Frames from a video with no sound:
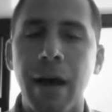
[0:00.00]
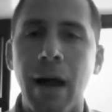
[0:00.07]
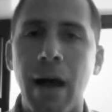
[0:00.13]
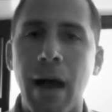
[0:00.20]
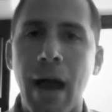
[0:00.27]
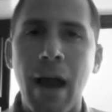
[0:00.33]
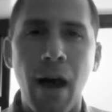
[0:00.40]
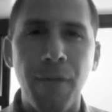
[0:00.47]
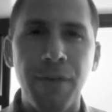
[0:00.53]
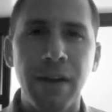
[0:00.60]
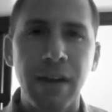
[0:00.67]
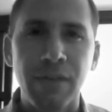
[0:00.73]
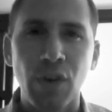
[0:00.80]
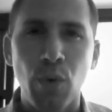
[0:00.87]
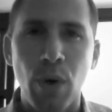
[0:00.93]
I
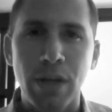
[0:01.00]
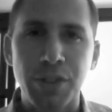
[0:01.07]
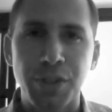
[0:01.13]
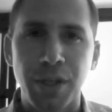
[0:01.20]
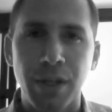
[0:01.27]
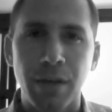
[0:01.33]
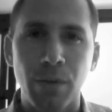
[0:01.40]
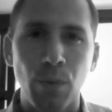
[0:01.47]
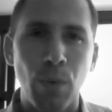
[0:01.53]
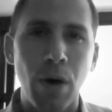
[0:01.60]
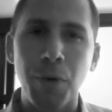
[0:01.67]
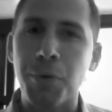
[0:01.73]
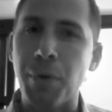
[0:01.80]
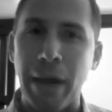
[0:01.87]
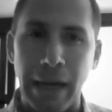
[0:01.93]
often get the question,
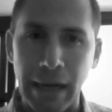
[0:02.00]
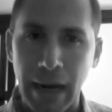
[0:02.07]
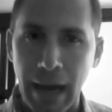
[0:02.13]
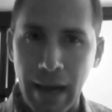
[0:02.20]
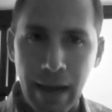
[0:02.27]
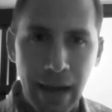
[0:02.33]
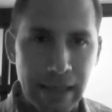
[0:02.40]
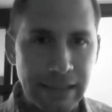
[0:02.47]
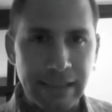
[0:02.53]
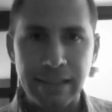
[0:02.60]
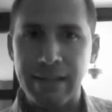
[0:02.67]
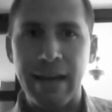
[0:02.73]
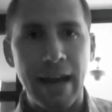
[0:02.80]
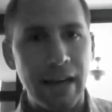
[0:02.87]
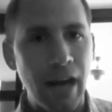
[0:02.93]
well, great, I
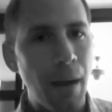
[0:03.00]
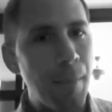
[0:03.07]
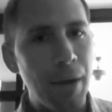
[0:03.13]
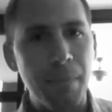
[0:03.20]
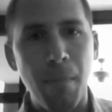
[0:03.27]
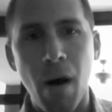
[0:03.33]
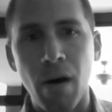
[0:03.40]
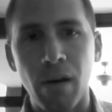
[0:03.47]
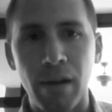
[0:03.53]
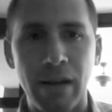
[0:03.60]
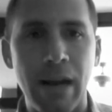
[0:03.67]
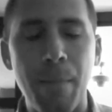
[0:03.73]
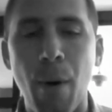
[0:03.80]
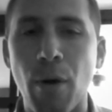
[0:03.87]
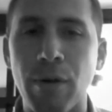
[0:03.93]
see the economic model
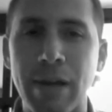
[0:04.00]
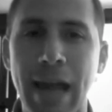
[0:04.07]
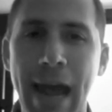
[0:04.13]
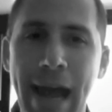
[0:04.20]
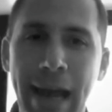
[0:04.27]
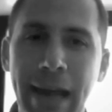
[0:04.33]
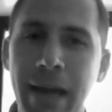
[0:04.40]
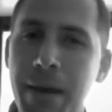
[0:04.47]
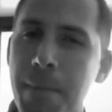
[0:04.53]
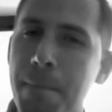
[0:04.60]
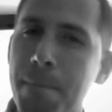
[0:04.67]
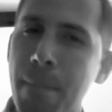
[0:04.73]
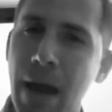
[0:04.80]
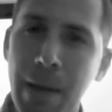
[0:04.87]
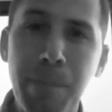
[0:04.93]
in MREA.
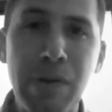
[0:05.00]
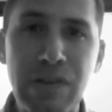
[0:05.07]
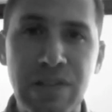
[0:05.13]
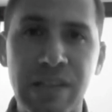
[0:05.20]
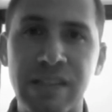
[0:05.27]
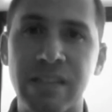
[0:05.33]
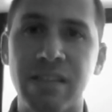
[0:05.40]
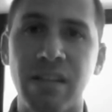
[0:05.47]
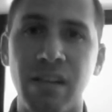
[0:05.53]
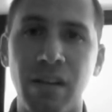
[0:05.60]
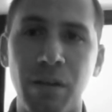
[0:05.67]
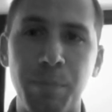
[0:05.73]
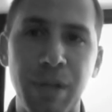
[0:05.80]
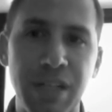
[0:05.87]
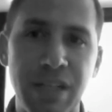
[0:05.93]
My business is a
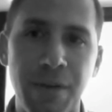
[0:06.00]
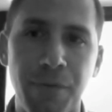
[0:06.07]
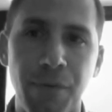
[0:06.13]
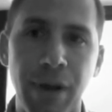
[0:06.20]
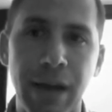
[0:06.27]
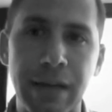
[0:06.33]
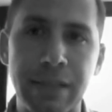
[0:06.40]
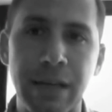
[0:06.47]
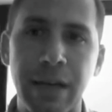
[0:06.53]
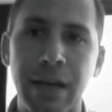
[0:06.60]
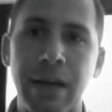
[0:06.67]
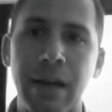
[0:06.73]
little bit different.